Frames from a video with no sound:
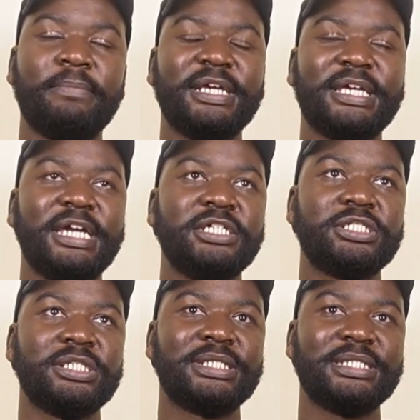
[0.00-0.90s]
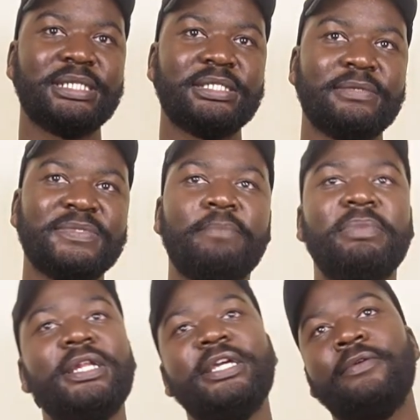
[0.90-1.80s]
applications and systems they
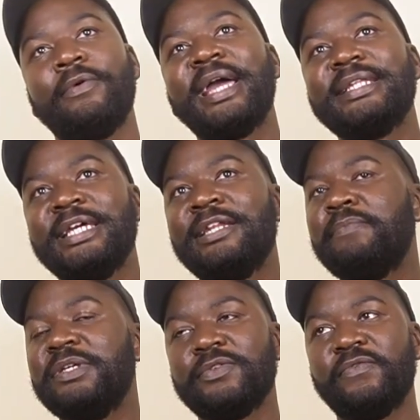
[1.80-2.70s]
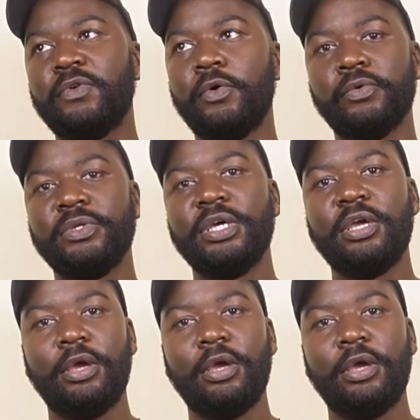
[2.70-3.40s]
barely write any piece of code.